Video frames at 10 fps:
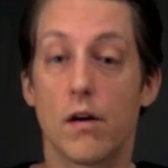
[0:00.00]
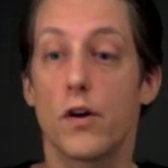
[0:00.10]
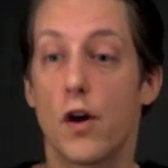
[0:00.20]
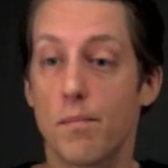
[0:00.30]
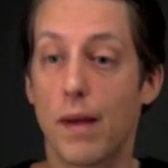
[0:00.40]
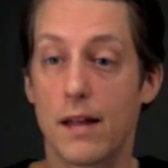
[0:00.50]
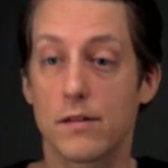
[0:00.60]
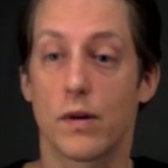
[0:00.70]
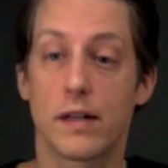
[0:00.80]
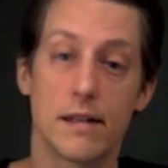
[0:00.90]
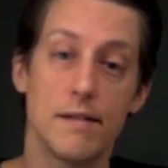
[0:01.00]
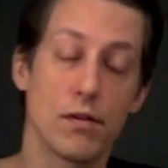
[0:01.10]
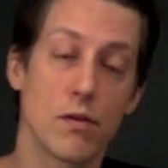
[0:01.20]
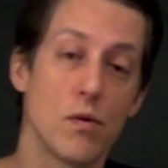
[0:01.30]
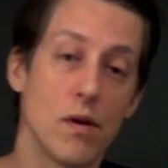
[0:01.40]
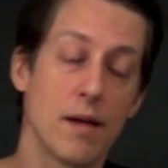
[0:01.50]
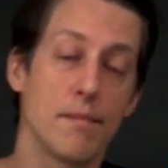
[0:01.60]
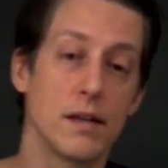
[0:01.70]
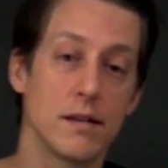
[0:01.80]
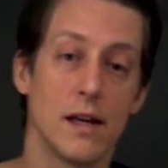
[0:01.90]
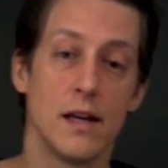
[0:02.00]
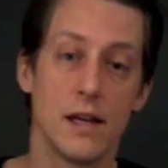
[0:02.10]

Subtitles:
not plants, right? Even though I'm in